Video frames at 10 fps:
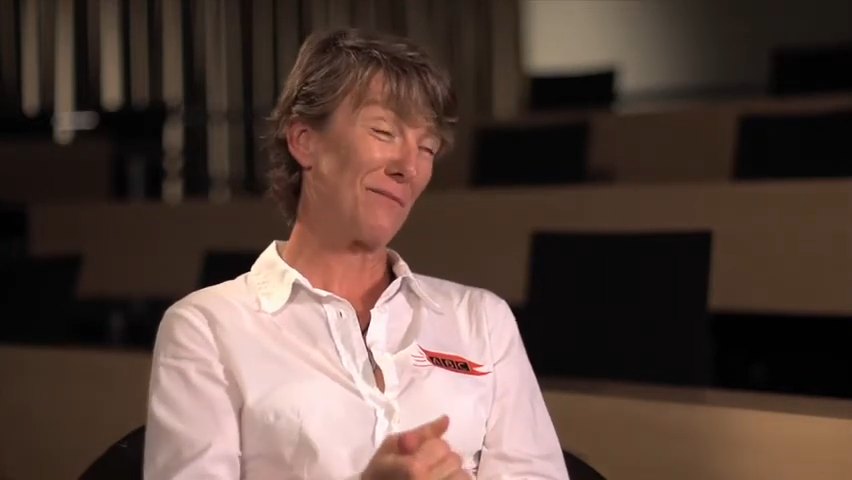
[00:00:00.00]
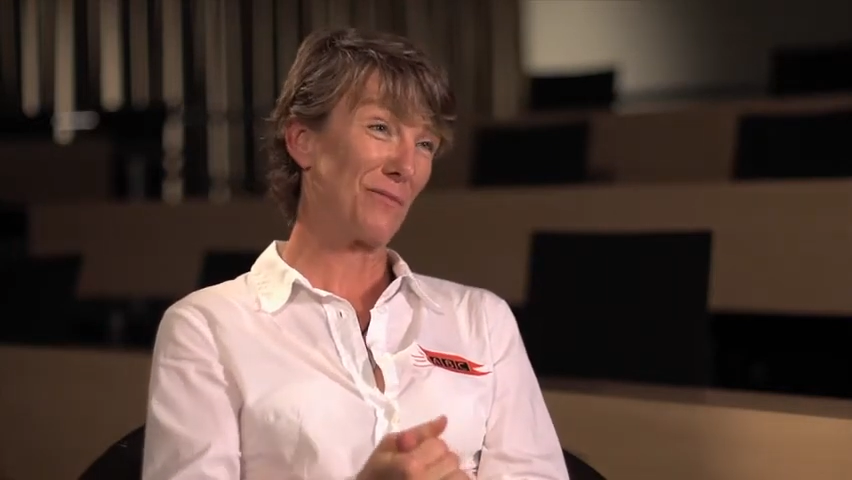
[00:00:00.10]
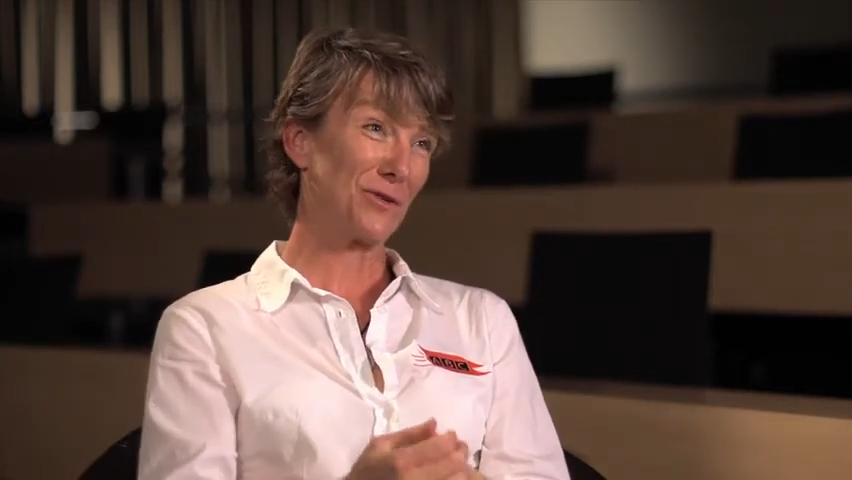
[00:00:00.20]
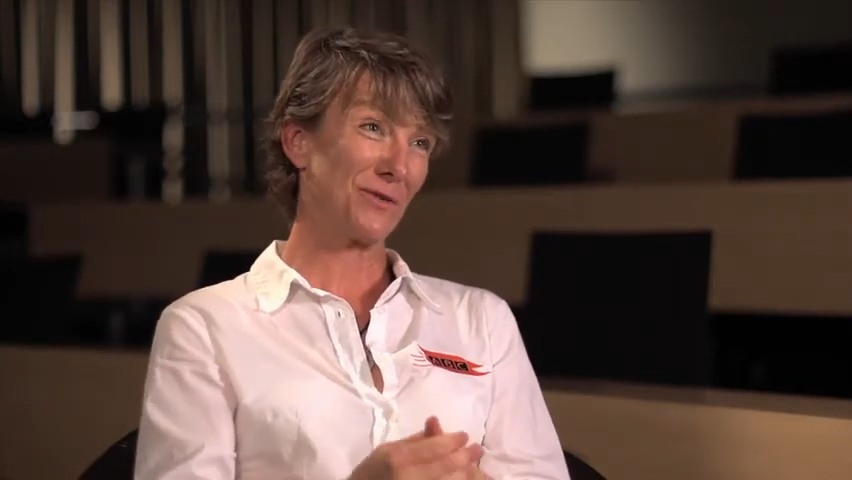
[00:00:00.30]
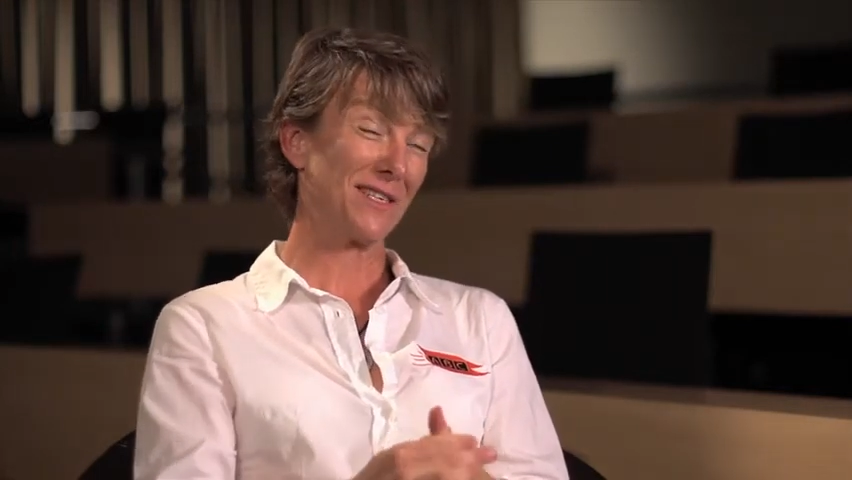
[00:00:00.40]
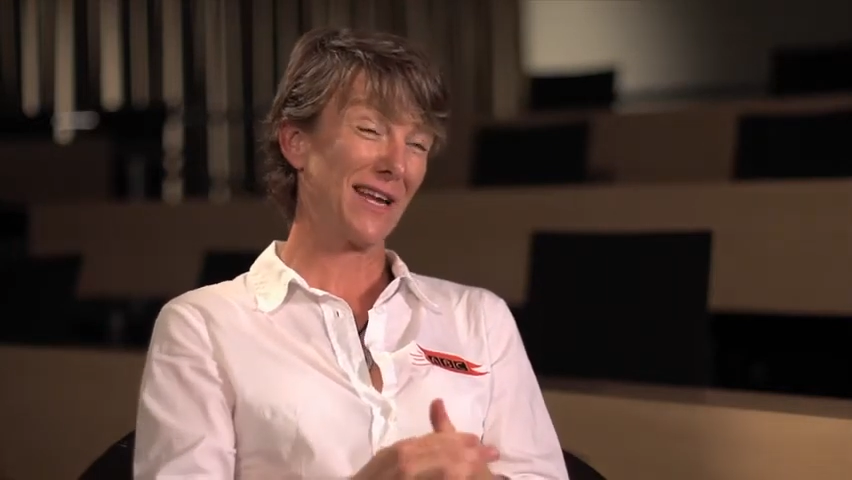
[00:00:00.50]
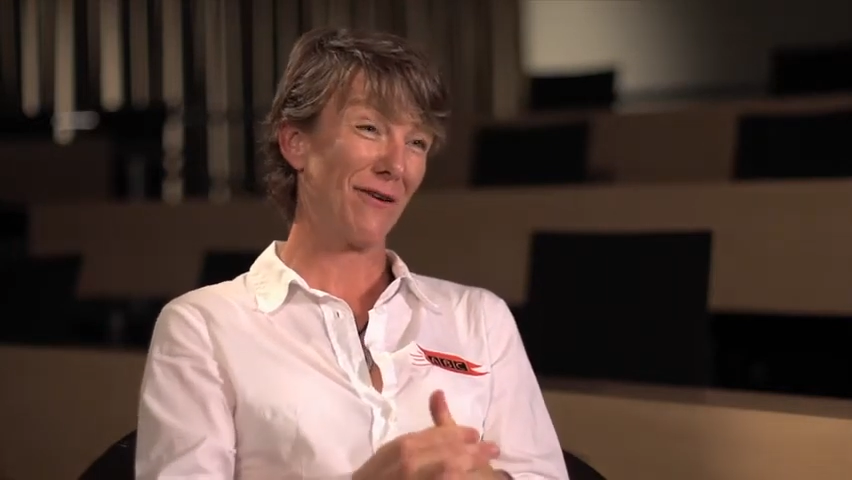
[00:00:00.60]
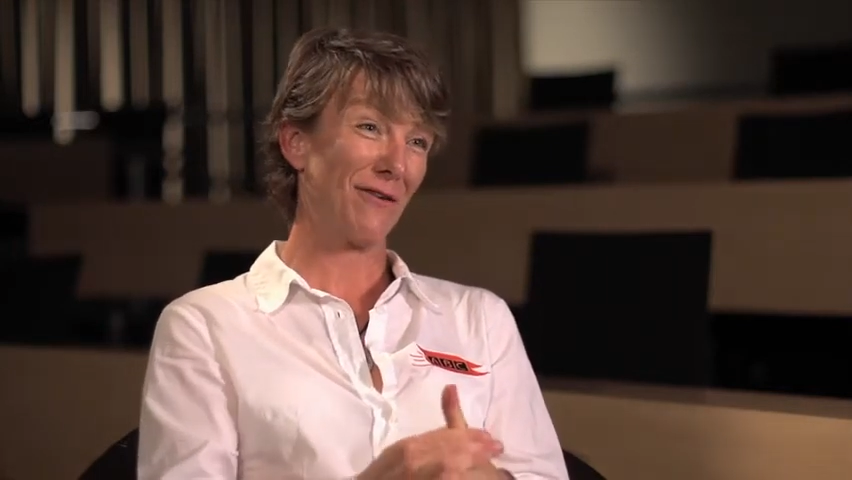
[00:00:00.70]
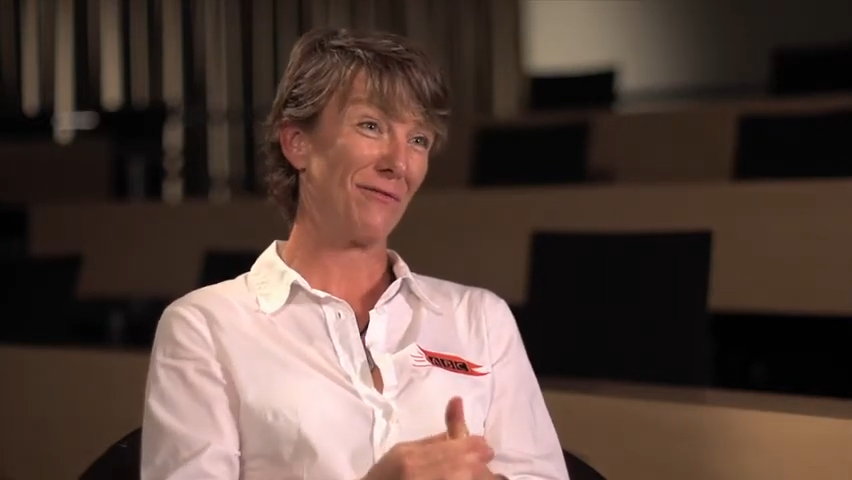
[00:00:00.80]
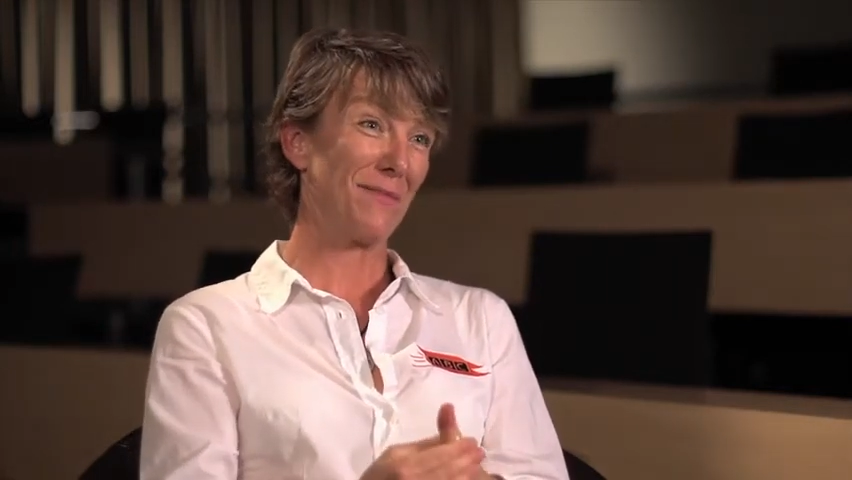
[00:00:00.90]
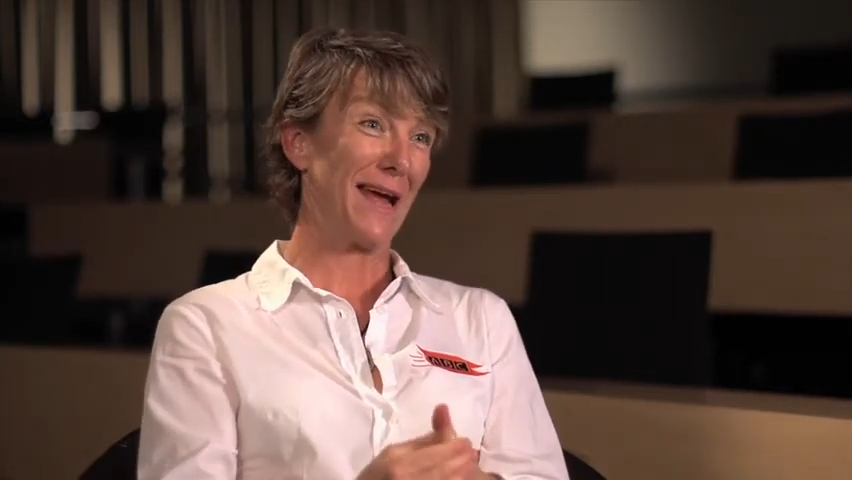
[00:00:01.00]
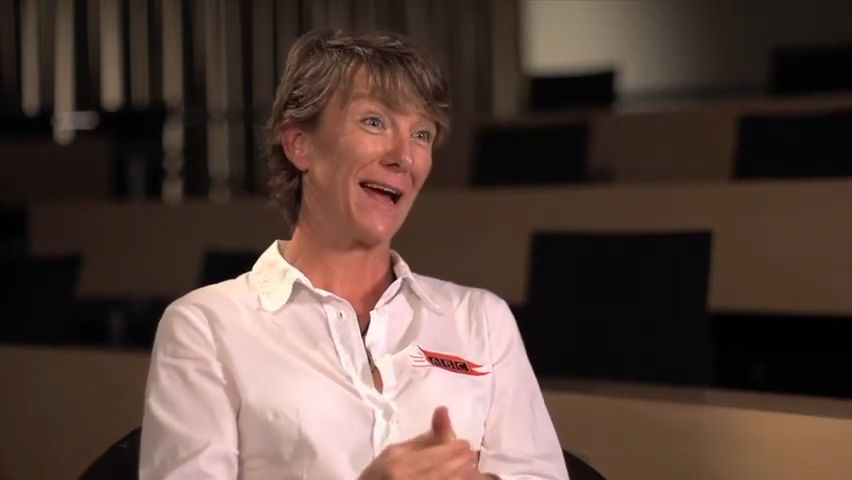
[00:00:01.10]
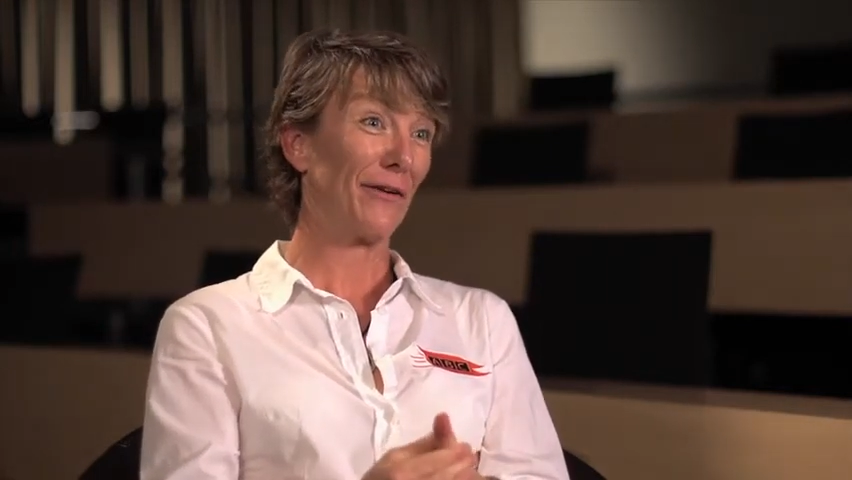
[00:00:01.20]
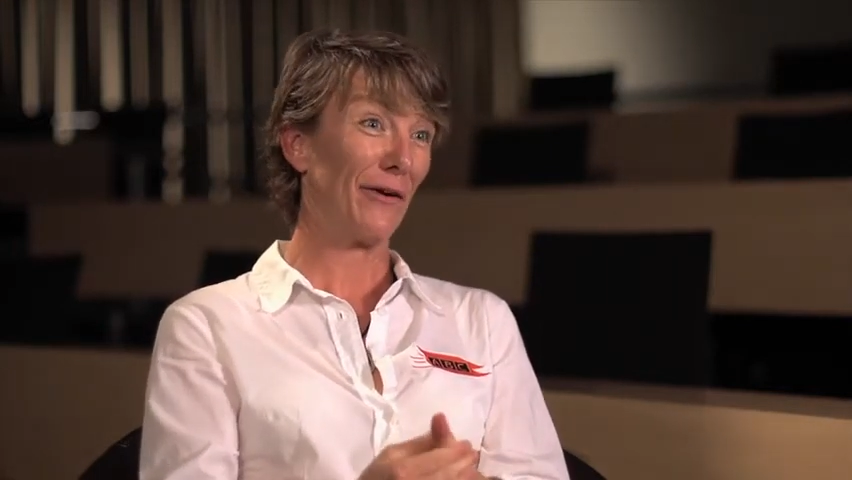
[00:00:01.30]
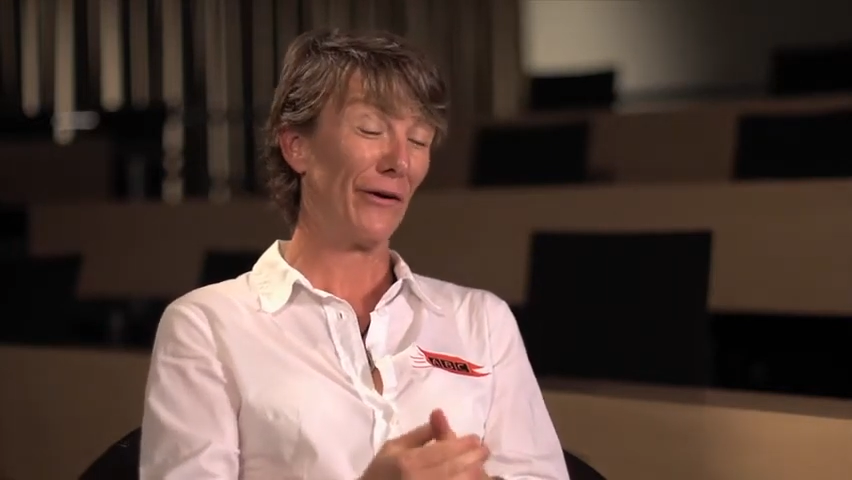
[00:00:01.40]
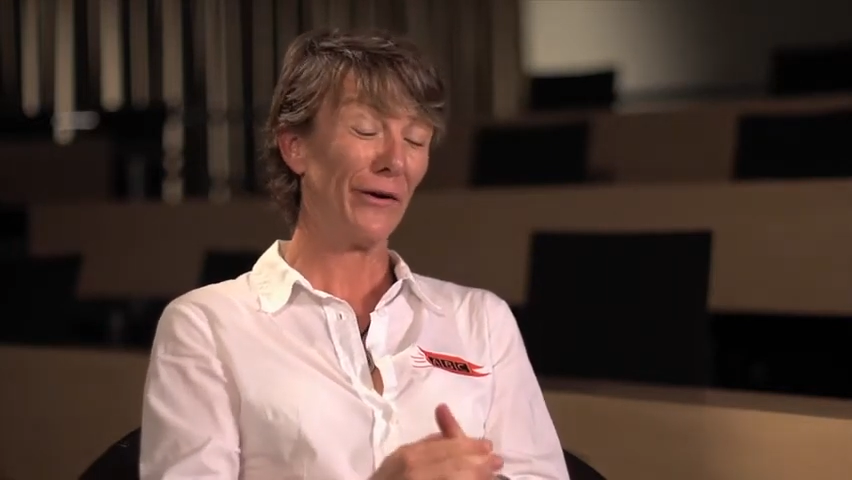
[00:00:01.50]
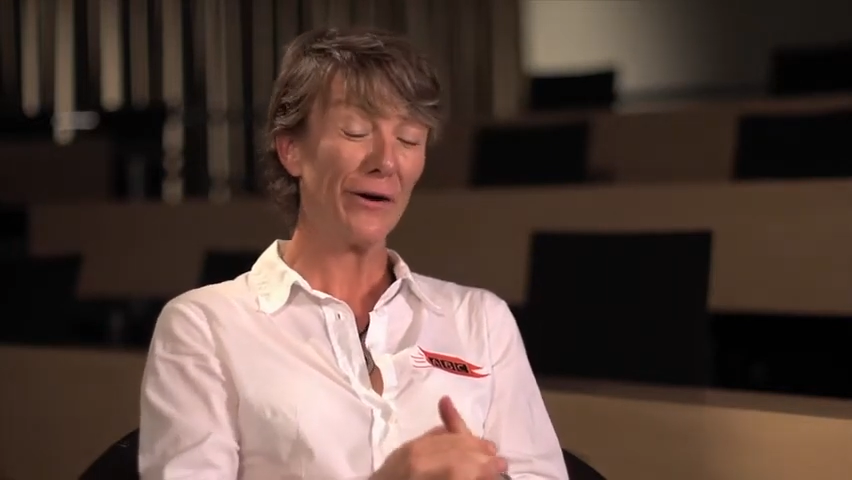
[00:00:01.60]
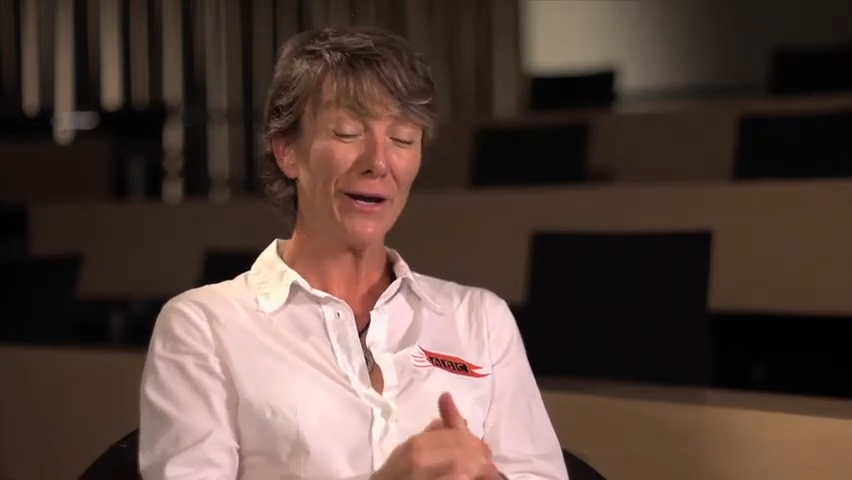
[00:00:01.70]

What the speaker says: which was scary for me and her.